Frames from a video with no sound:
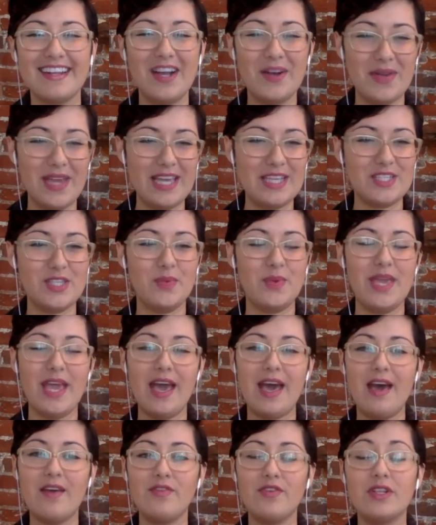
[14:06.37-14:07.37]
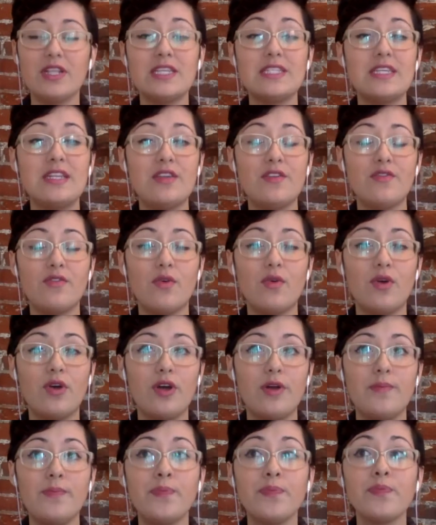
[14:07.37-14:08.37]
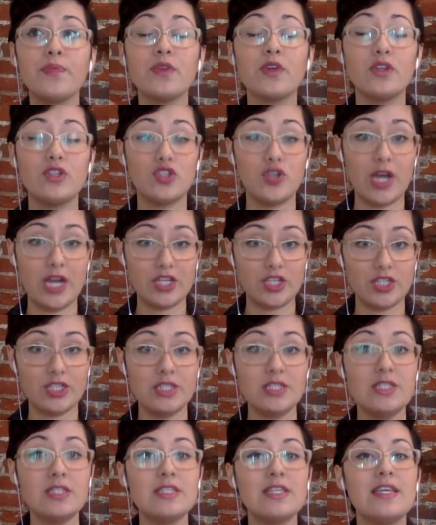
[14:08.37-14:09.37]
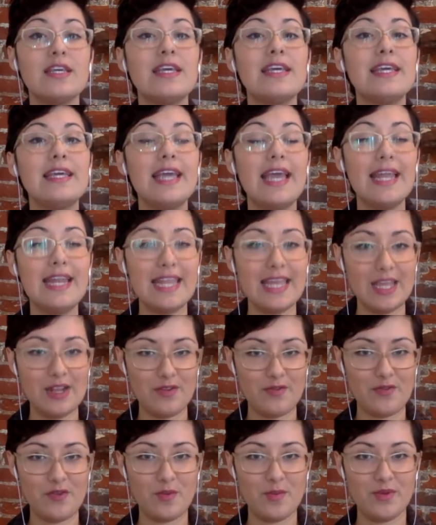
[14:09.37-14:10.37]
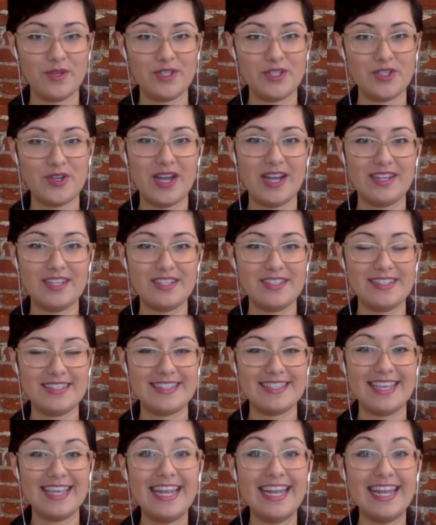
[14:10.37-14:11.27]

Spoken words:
Okay, so we have, you're listening for contractions and informal contractions.